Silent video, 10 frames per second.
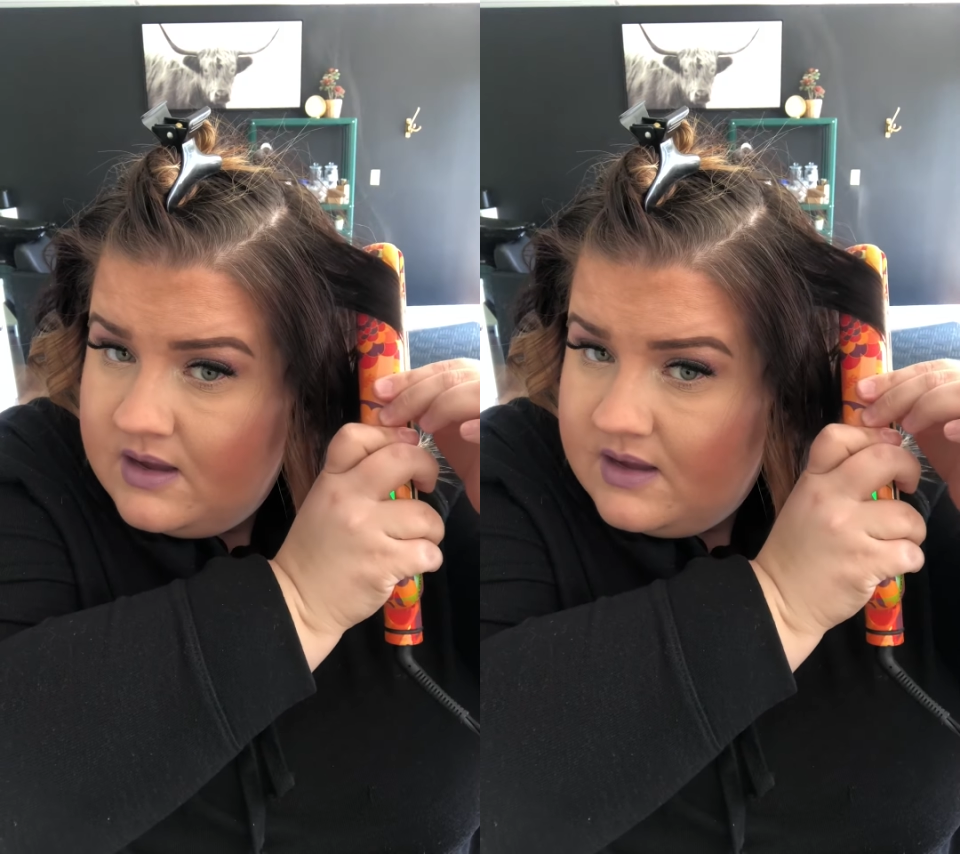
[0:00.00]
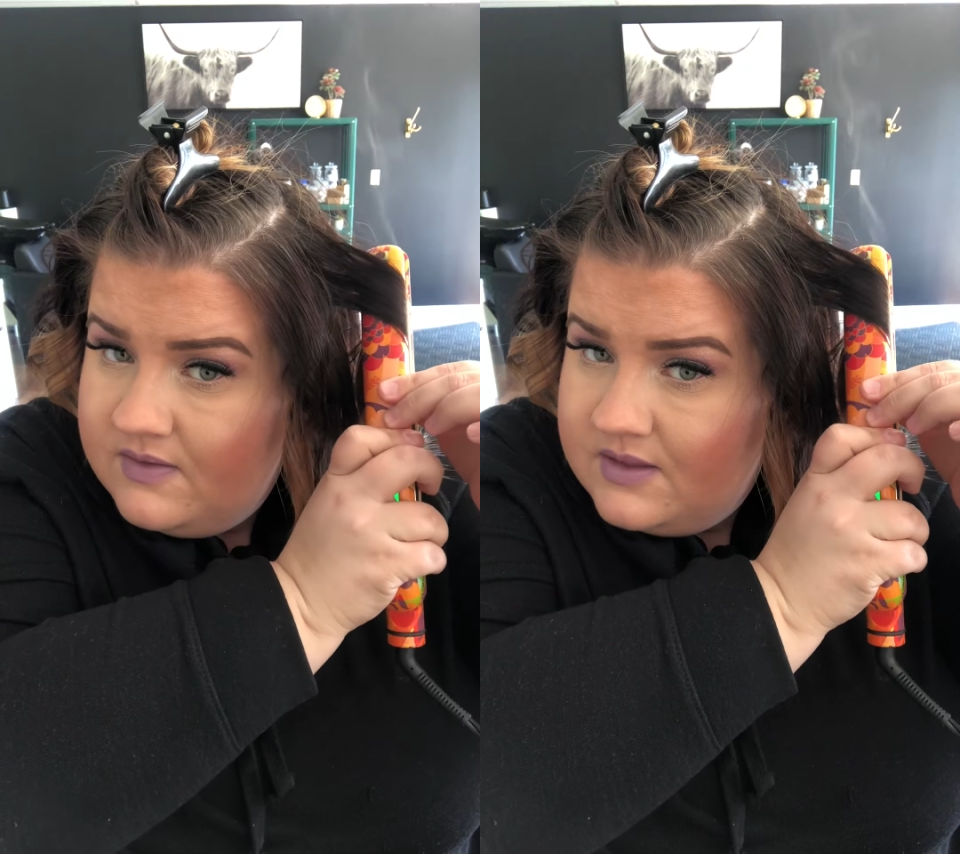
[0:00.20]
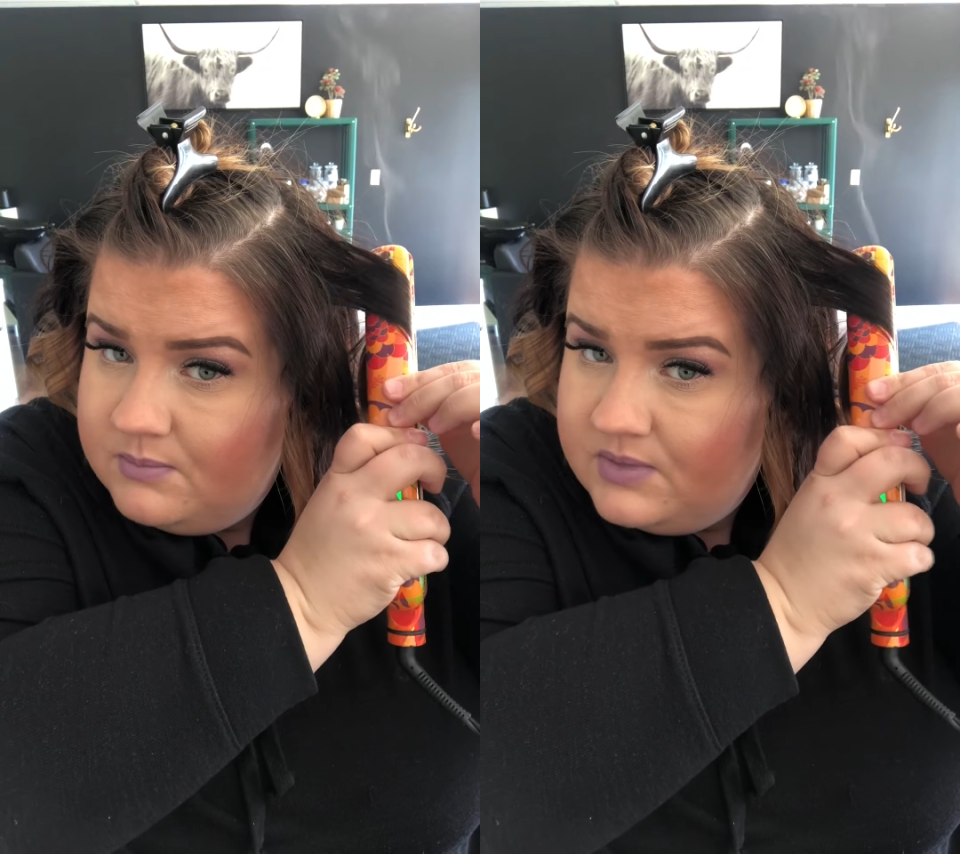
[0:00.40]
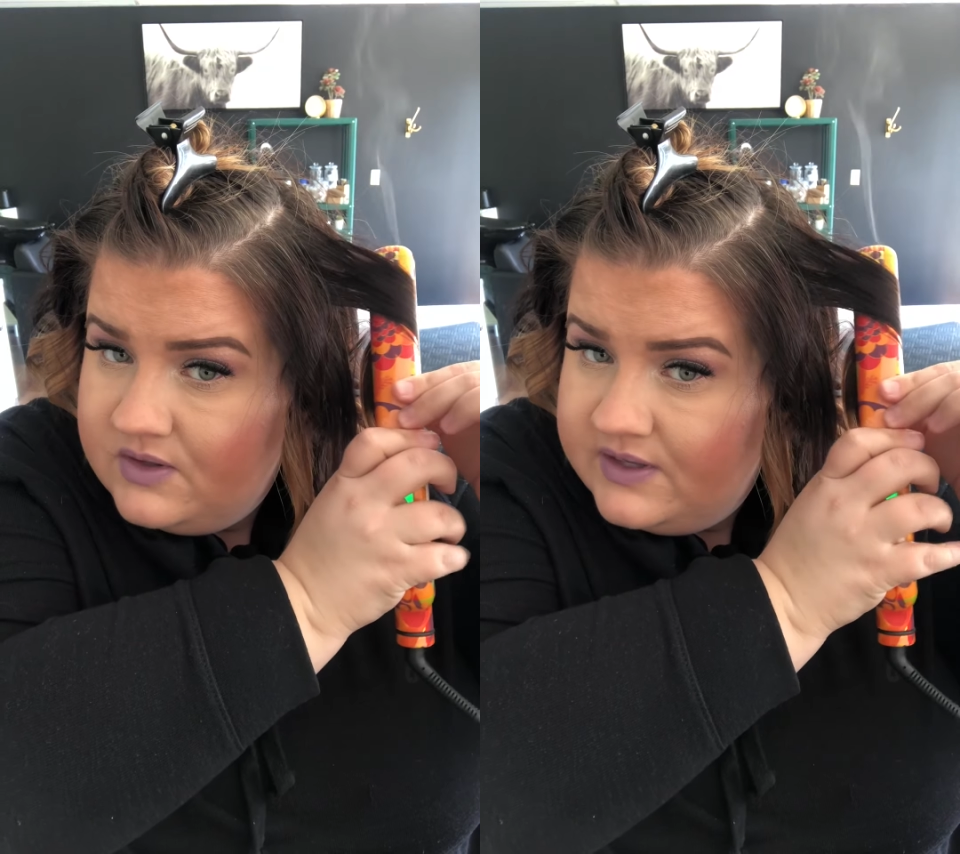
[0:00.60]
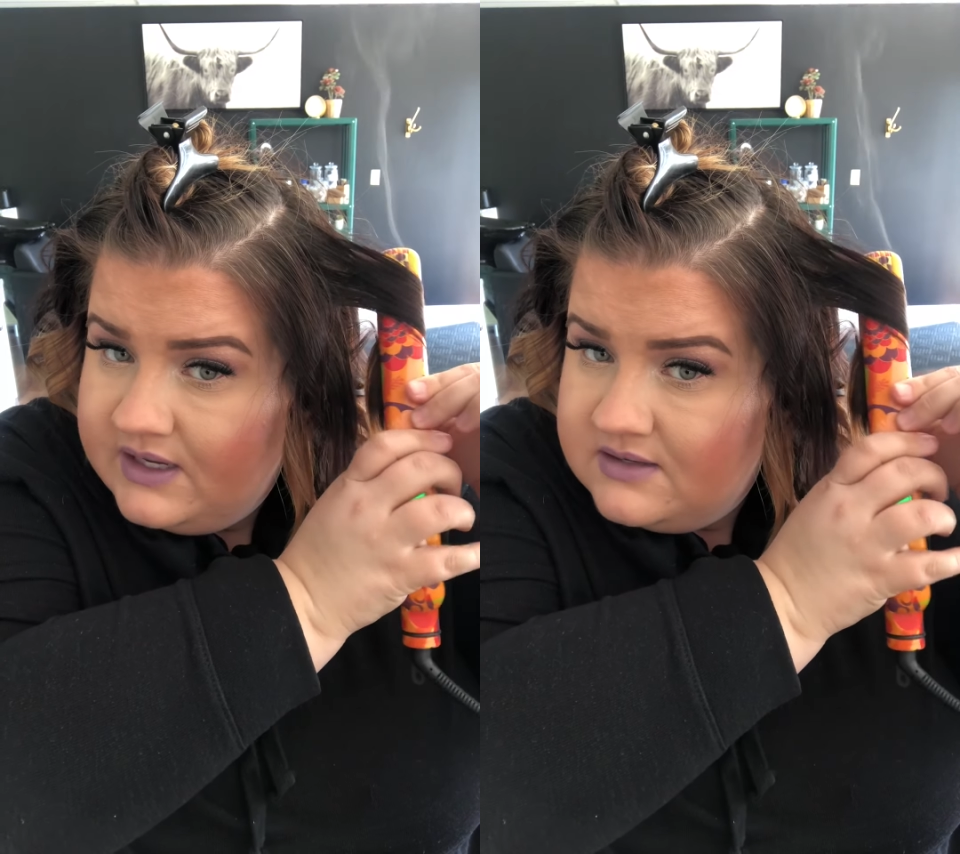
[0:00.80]
and then
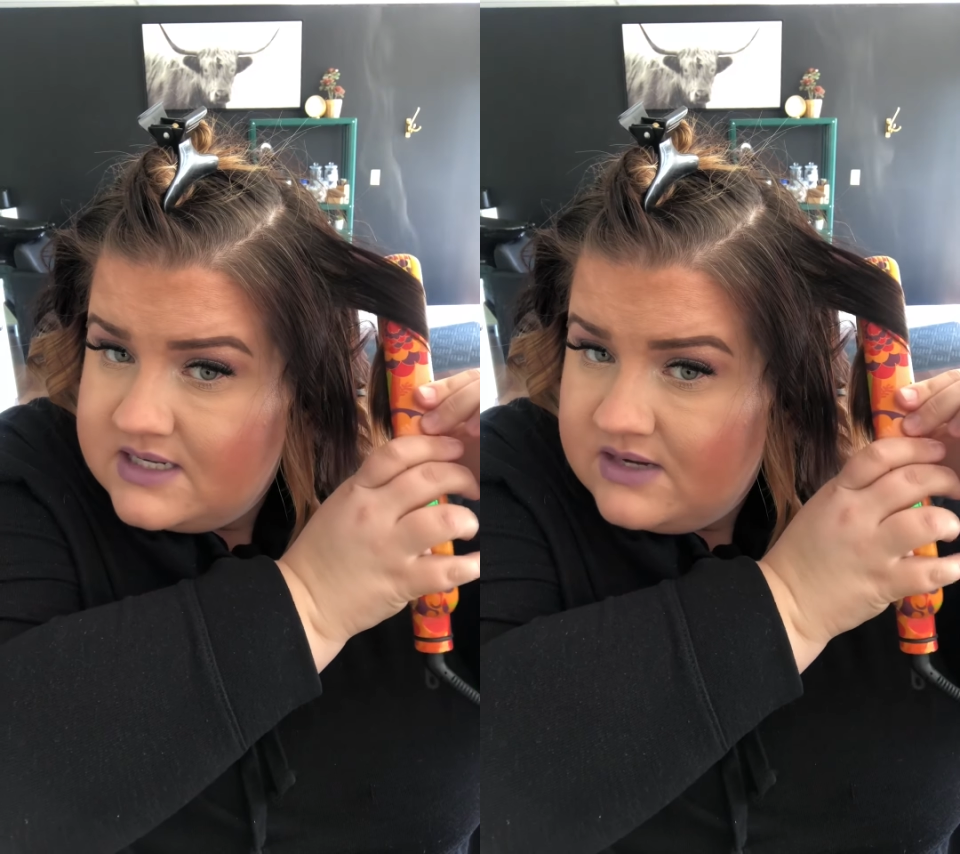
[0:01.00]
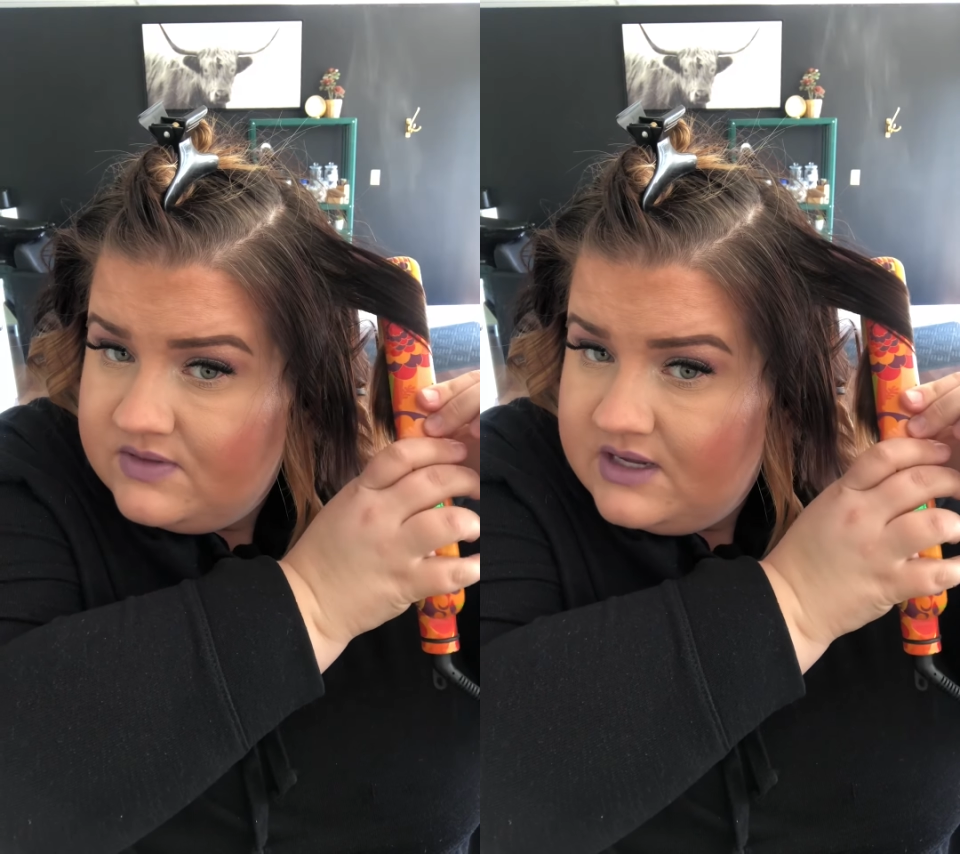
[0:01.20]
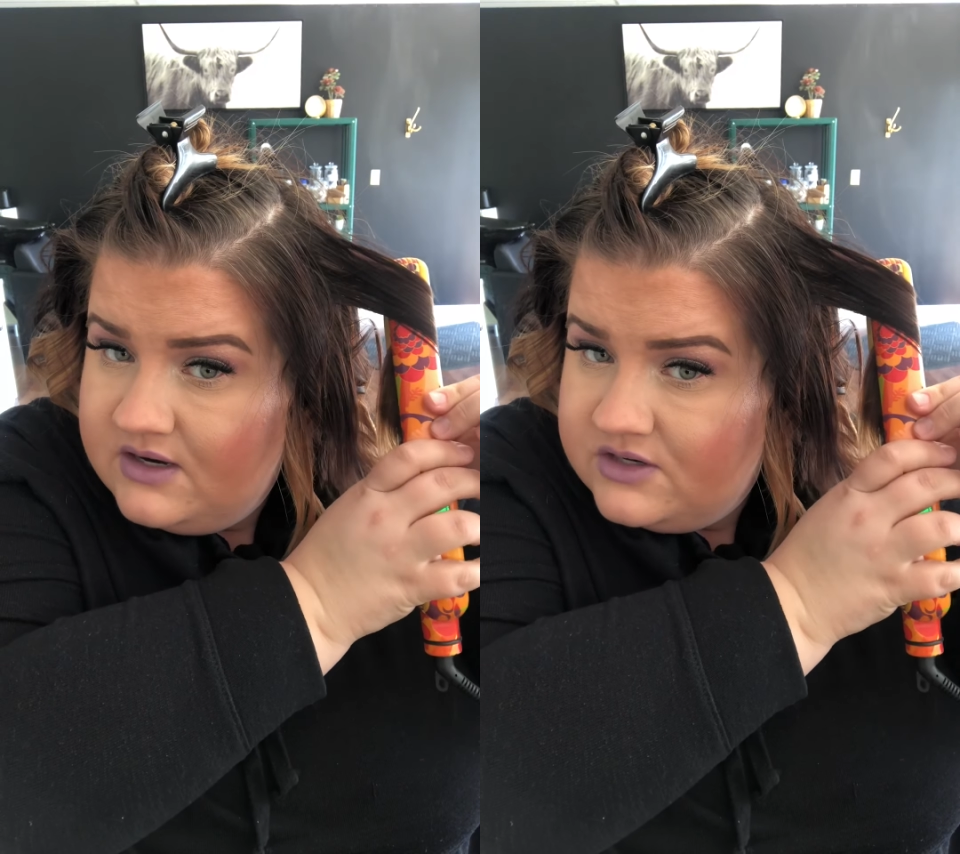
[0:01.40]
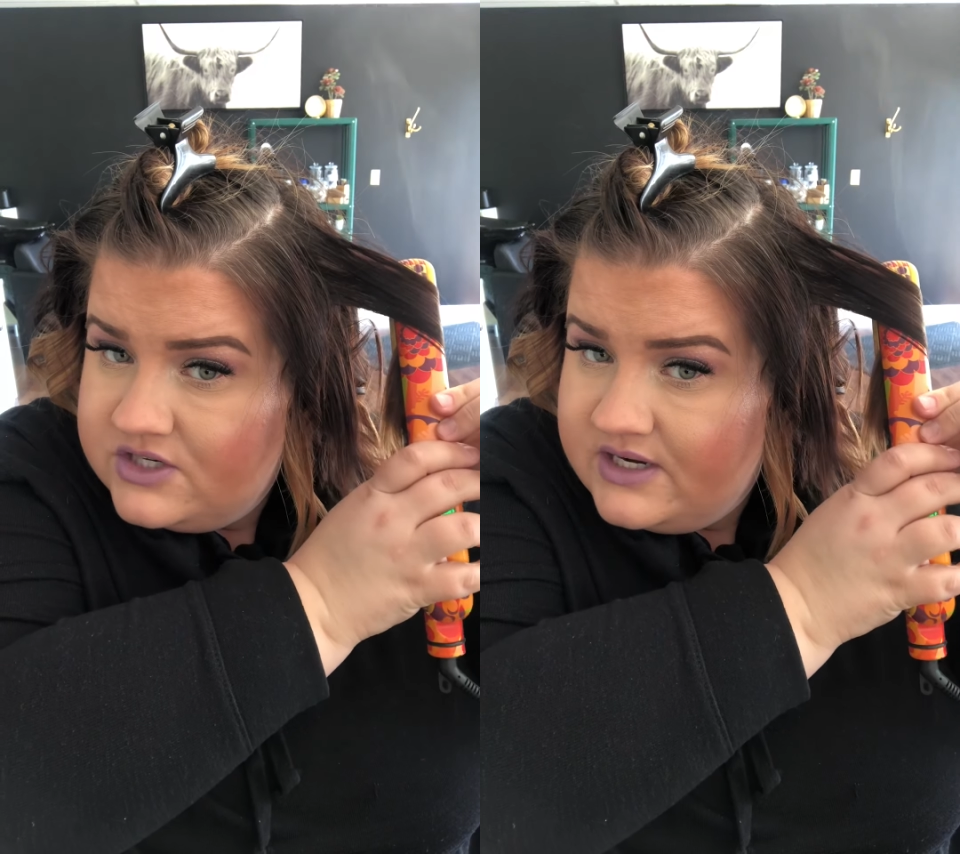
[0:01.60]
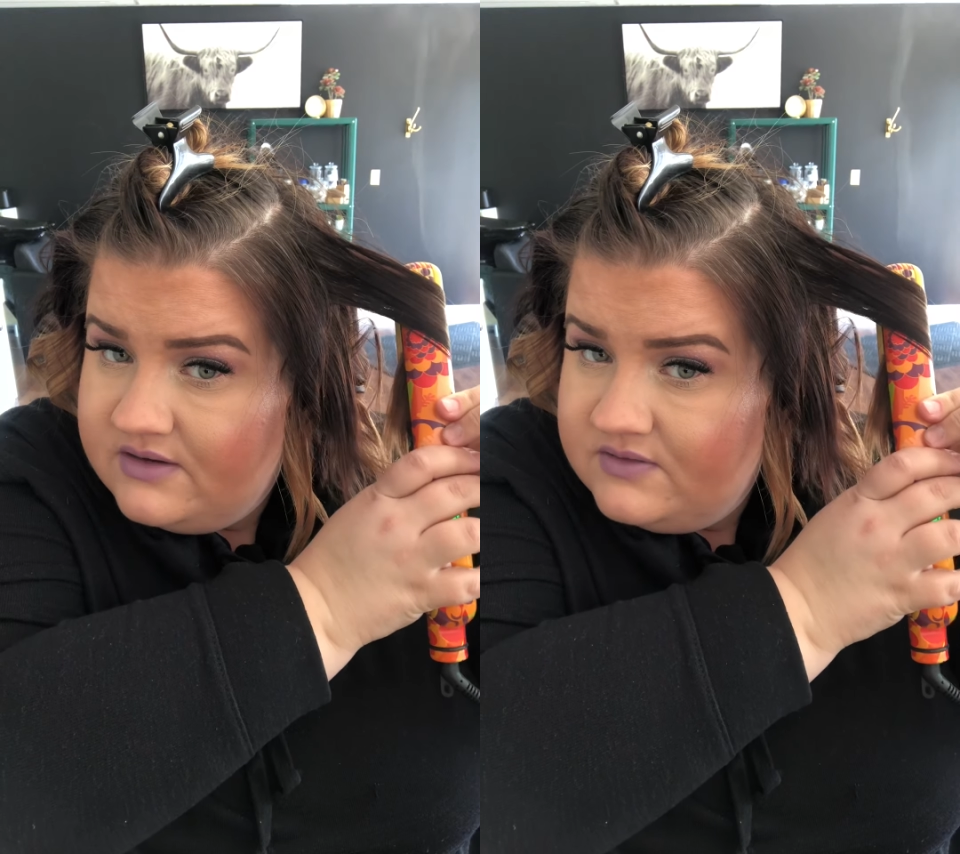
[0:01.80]
pulling it down the hair
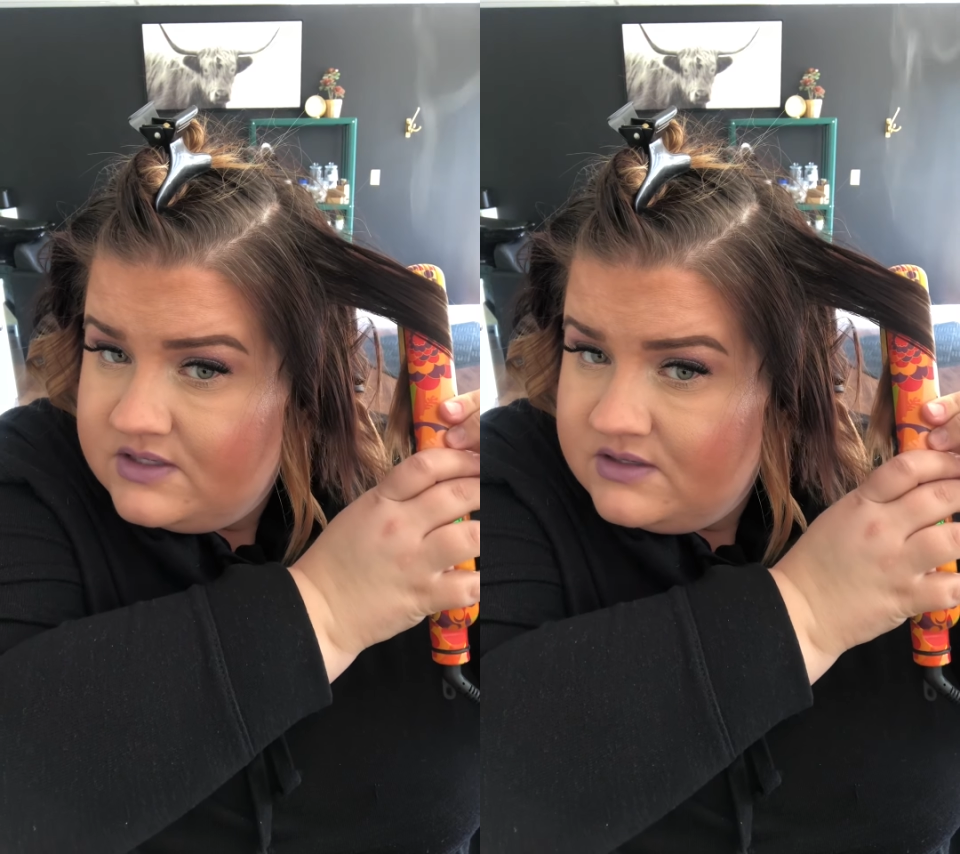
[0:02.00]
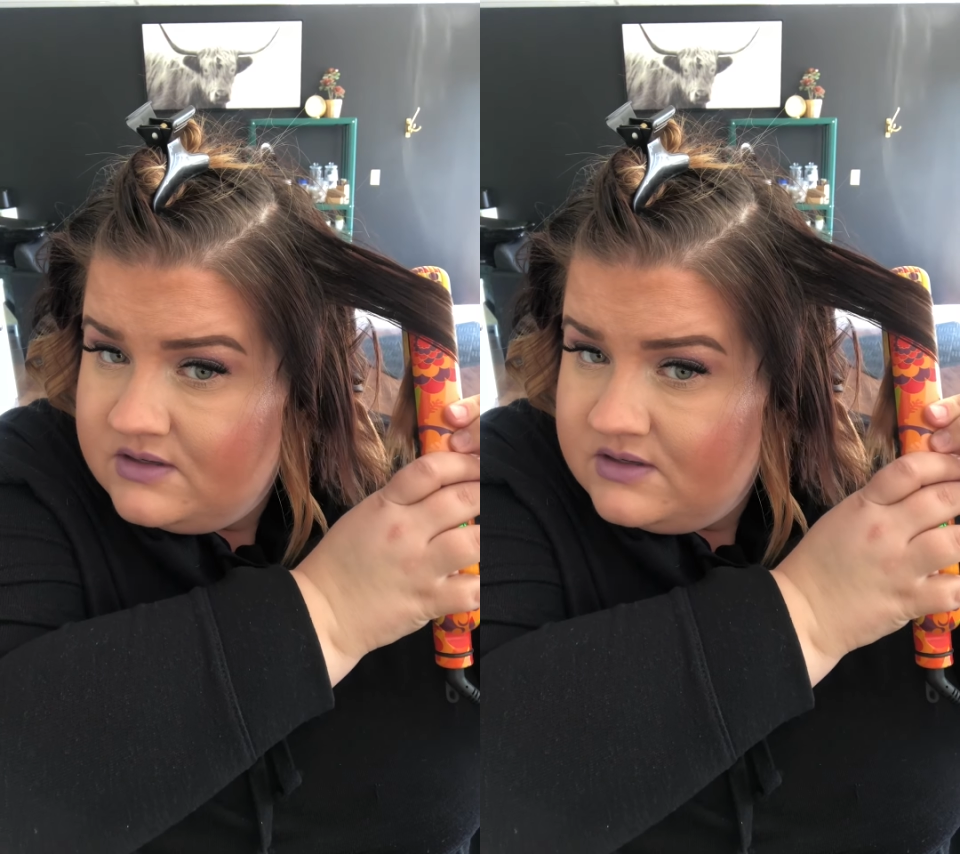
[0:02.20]
shaft.